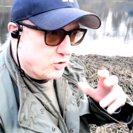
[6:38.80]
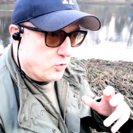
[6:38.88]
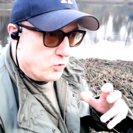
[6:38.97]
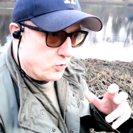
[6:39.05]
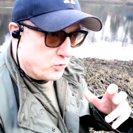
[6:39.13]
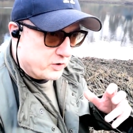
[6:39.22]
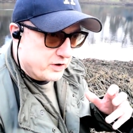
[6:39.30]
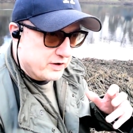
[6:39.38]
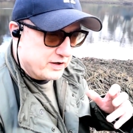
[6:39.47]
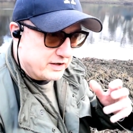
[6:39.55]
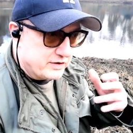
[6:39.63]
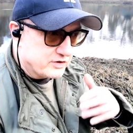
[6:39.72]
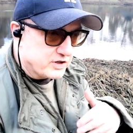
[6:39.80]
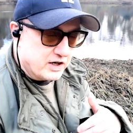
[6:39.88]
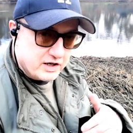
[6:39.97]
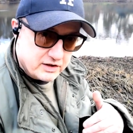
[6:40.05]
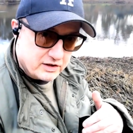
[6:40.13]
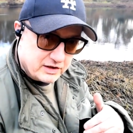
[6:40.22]
talk
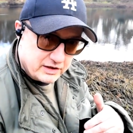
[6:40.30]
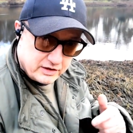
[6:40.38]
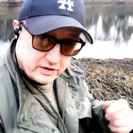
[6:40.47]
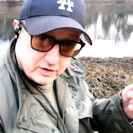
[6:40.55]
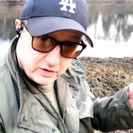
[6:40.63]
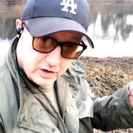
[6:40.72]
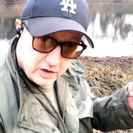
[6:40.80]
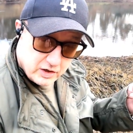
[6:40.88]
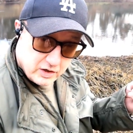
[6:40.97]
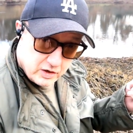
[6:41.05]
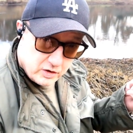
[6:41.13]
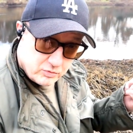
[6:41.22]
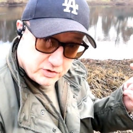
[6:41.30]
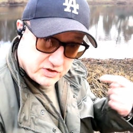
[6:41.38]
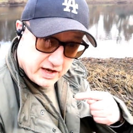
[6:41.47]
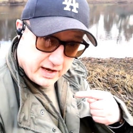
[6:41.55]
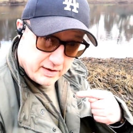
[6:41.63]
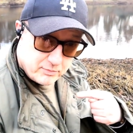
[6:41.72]
internally was
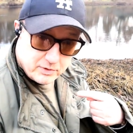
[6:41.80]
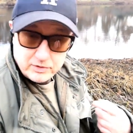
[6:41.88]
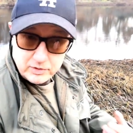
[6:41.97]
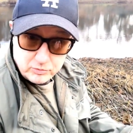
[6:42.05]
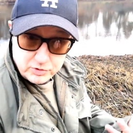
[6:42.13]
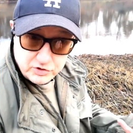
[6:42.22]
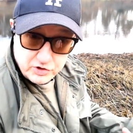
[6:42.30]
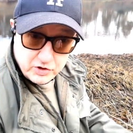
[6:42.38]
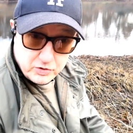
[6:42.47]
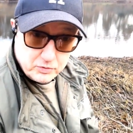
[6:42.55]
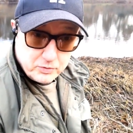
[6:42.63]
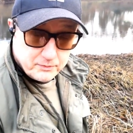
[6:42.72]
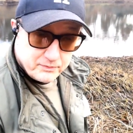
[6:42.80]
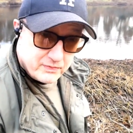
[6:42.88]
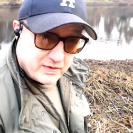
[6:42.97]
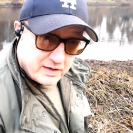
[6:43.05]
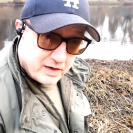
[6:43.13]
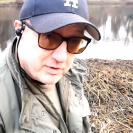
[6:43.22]
them, was you.
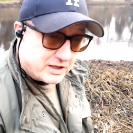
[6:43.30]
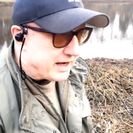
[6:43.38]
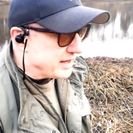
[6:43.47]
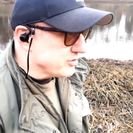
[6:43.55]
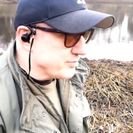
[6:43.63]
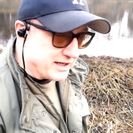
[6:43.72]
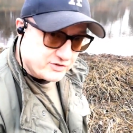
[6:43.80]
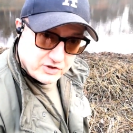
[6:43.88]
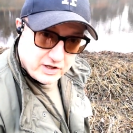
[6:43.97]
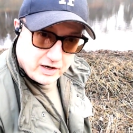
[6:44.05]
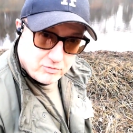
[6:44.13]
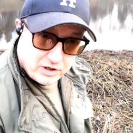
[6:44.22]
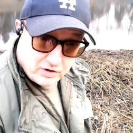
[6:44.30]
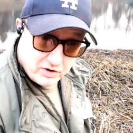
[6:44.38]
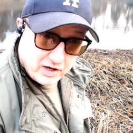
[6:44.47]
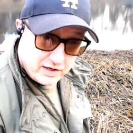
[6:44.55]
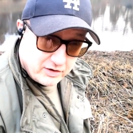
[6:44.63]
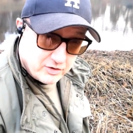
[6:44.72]
I mean, can you imagine that when you
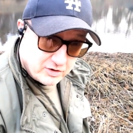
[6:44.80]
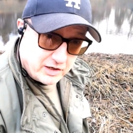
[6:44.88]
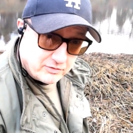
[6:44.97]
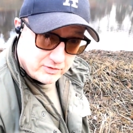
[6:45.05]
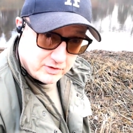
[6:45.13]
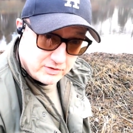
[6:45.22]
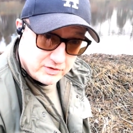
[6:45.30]
hear your own